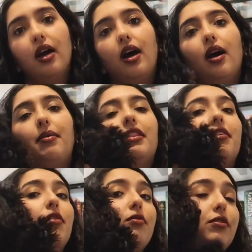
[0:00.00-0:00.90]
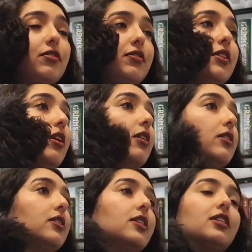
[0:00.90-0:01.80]
And then over
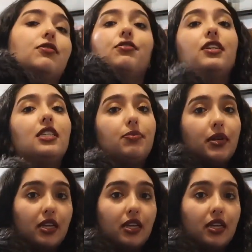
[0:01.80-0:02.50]
$50 is free shipping